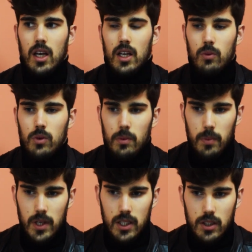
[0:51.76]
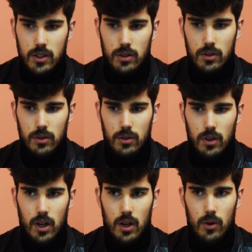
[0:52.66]
It would be
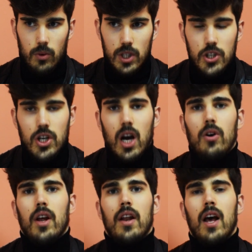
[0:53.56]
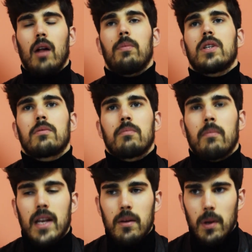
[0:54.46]
to reach out and help as
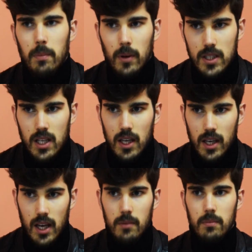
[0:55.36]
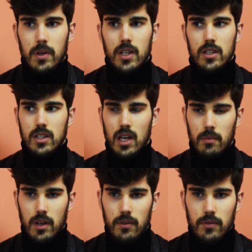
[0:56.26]
many people as I can, because
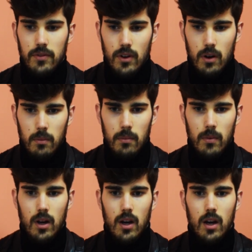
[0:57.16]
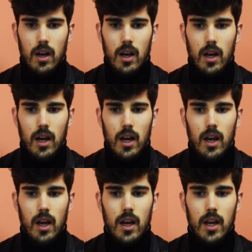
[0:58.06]
coming from
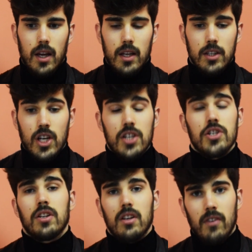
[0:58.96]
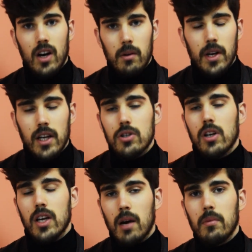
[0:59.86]
a changing the environment,
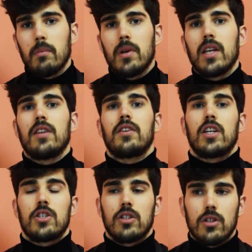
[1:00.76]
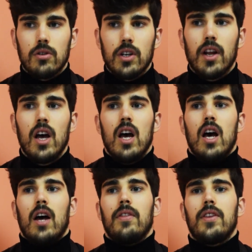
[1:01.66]
actually coming being an international student,
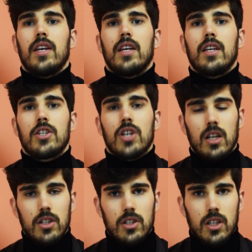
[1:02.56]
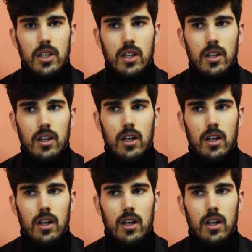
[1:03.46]
the challenging